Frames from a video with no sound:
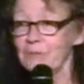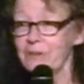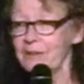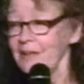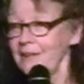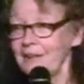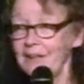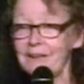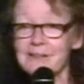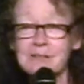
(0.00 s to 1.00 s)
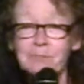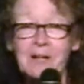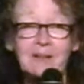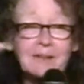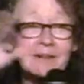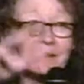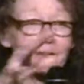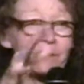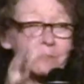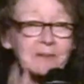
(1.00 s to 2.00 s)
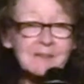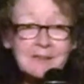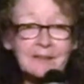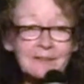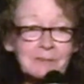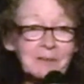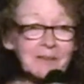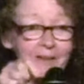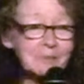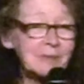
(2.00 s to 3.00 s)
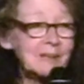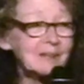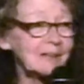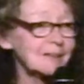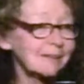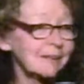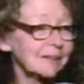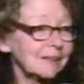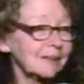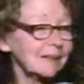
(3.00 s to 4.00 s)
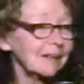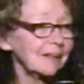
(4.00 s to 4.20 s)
where any spot on the globe can suddenly become a target,